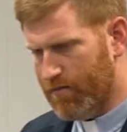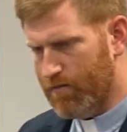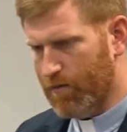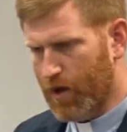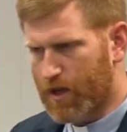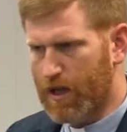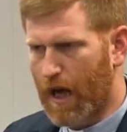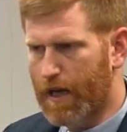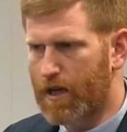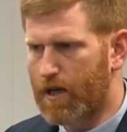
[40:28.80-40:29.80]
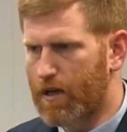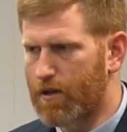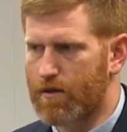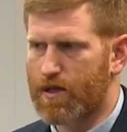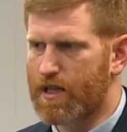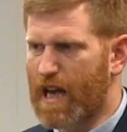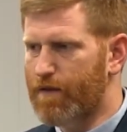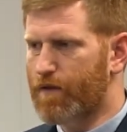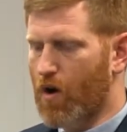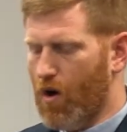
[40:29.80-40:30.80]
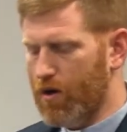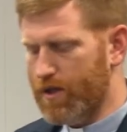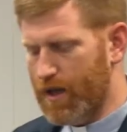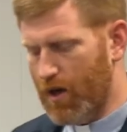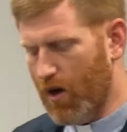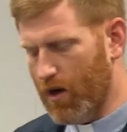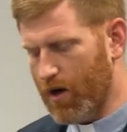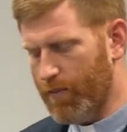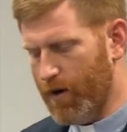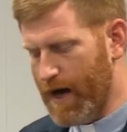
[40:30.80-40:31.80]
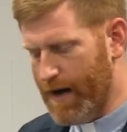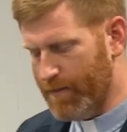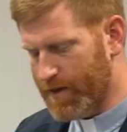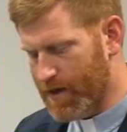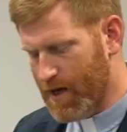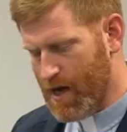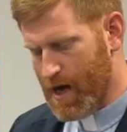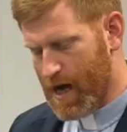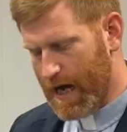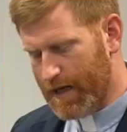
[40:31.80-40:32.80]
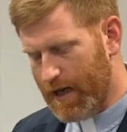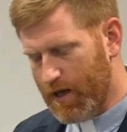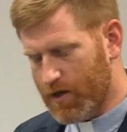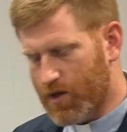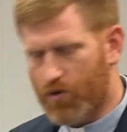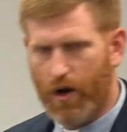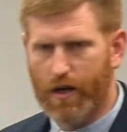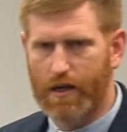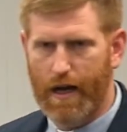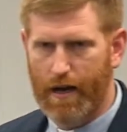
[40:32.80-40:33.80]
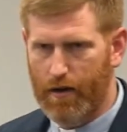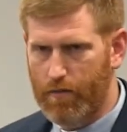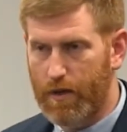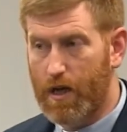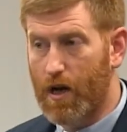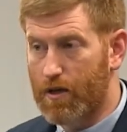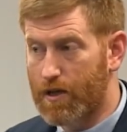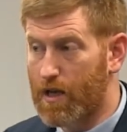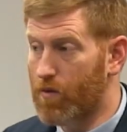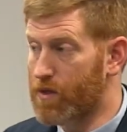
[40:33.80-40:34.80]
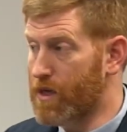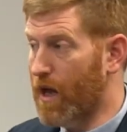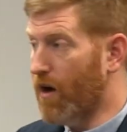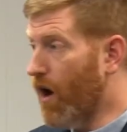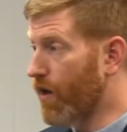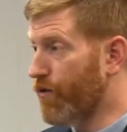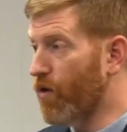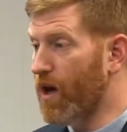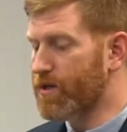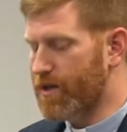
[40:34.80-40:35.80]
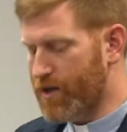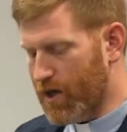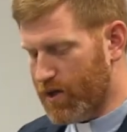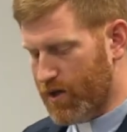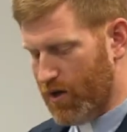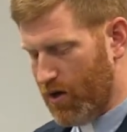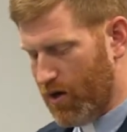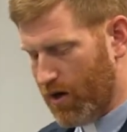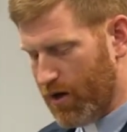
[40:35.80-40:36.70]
looks like he safeguards the ark, perhaps. And he is struck down because he was not authorized to touch the ark.